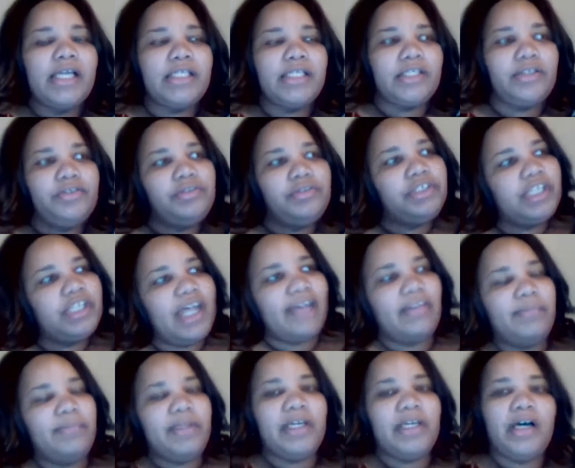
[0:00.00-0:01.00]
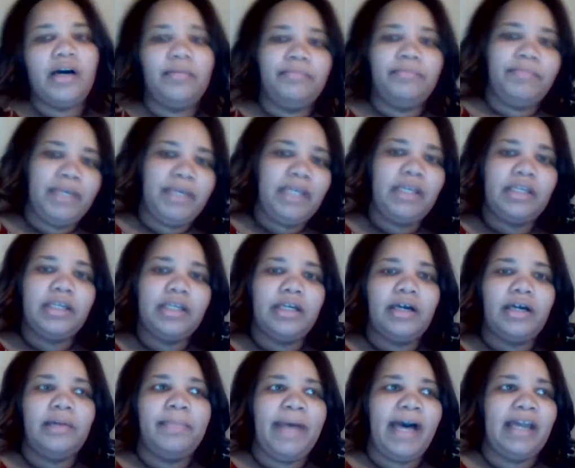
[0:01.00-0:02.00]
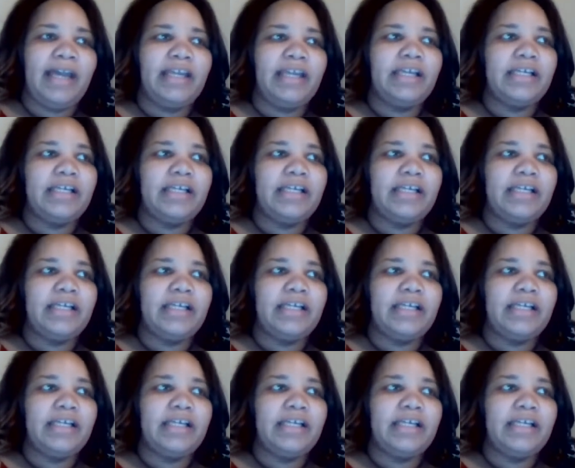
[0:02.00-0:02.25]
So you just have to be upbeat about it,